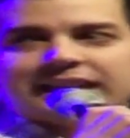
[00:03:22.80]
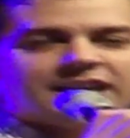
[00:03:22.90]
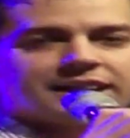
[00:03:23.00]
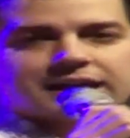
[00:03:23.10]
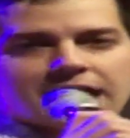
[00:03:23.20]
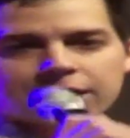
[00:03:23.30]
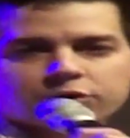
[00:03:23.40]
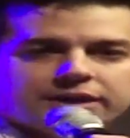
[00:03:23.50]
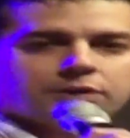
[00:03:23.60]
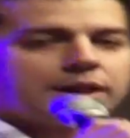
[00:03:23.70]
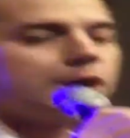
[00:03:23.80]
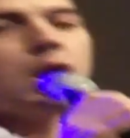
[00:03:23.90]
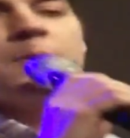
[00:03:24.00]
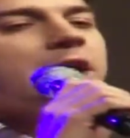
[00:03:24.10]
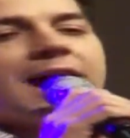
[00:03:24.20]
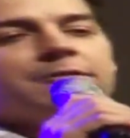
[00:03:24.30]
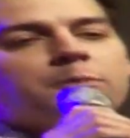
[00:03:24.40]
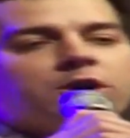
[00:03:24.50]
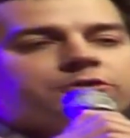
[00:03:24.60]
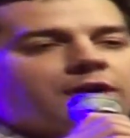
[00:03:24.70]
Landed on the concrete, they were like, no more
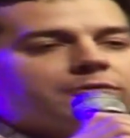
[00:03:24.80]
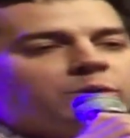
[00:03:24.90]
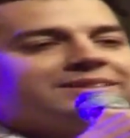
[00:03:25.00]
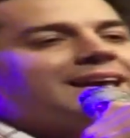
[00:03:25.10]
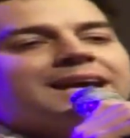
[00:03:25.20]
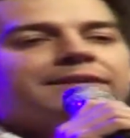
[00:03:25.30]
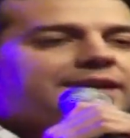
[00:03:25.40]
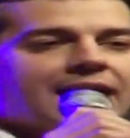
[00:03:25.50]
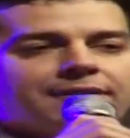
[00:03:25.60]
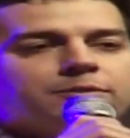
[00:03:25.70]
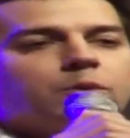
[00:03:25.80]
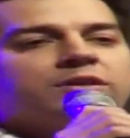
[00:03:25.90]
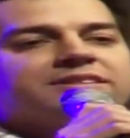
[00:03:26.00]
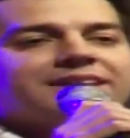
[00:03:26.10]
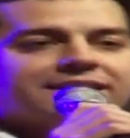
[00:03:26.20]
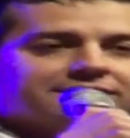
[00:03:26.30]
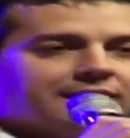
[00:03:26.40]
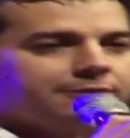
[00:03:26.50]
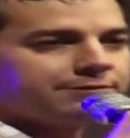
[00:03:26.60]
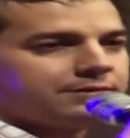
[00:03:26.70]
diving boards for everyone. Take out the diving boards. It's not
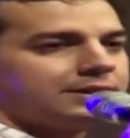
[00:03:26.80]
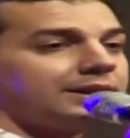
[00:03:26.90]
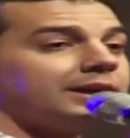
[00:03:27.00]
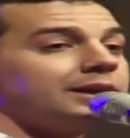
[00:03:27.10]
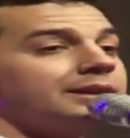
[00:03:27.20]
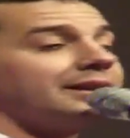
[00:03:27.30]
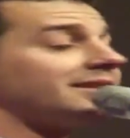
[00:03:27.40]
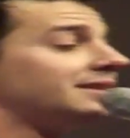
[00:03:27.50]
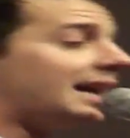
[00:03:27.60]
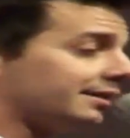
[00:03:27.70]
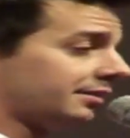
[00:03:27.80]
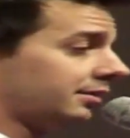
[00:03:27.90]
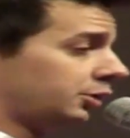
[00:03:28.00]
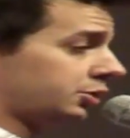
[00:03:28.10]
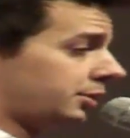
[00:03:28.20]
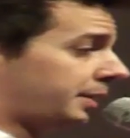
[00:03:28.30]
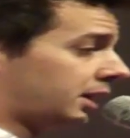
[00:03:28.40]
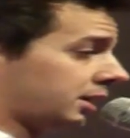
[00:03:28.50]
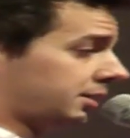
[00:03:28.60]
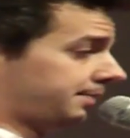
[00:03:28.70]
safe. That's not the solution,
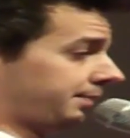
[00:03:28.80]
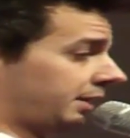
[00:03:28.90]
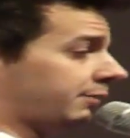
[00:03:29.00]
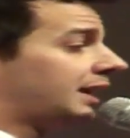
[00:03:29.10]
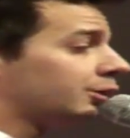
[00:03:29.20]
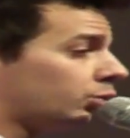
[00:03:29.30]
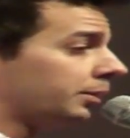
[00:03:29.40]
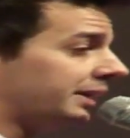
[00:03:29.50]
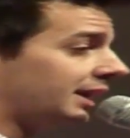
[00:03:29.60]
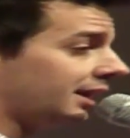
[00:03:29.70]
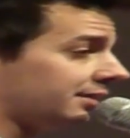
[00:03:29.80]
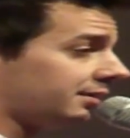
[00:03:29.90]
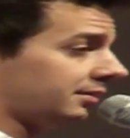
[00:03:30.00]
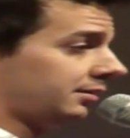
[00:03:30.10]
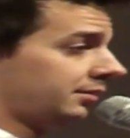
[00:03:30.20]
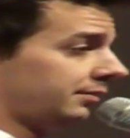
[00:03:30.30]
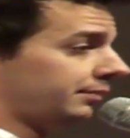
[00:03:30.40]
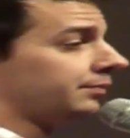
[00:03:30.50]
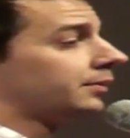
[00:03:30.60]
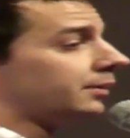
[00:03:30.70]
America. Kids want to be idiots.
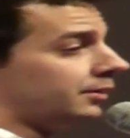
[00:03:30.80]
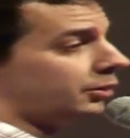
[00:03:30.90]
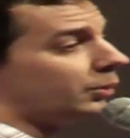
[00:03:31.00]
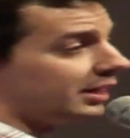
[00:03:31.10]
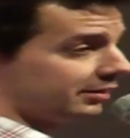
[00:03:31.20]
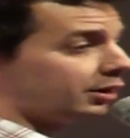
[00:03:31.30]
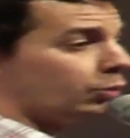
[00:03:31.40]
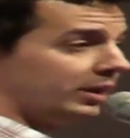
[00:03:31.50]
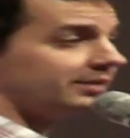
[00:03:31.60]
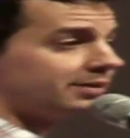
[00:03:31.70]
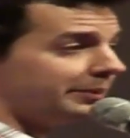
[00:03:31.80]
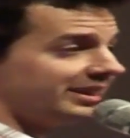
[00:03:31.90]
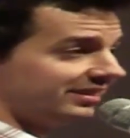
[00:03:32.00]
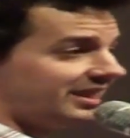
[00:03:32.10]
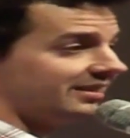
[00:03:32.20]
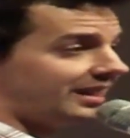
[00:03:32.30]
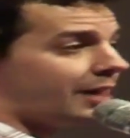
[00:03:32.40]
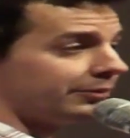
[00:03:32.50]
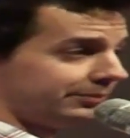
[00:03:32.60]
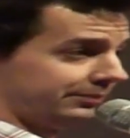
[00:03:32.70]
We gotta start weeding some of these kids out.